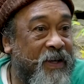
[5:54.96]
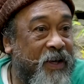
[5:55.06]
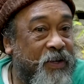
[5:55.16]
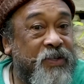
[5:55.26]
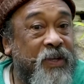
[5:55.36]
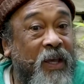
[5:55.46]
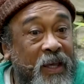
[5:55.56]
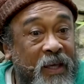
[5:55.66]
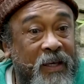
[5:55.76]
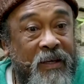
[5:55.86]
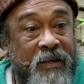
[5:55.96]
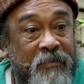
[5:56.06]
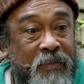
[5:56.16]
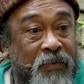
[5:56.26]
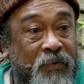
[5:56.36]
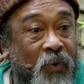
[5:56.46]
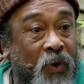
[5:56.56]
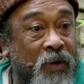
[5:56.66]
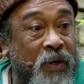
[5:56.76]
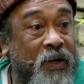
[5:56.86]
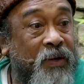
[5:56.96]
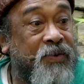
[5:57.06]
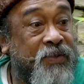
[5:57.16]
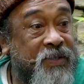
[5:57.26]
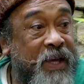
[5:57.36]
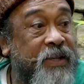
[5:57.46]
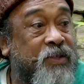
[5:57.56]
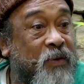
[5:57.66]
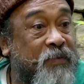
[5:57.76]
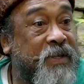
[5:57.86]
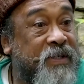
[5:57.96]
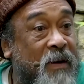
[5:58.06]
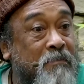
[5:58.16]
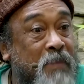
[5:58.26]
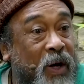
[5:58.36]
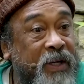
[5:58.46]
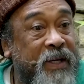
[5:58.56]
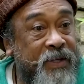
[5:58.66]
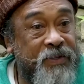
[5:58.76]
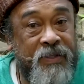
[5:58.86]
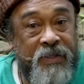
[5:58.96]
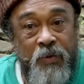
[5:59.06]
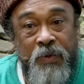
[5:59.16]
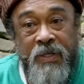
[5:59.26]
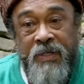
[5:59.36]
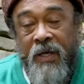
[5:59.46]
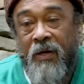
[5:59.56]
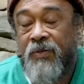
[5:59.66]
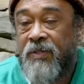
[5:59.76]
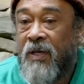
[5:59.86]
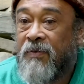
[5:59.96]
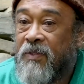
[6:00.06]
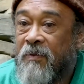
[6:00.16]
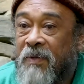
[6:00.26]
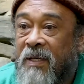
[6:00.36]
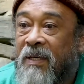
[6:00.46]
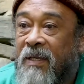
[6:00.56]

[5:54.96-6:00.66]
It is here before the sense of the somebodiness that we take ourselves to be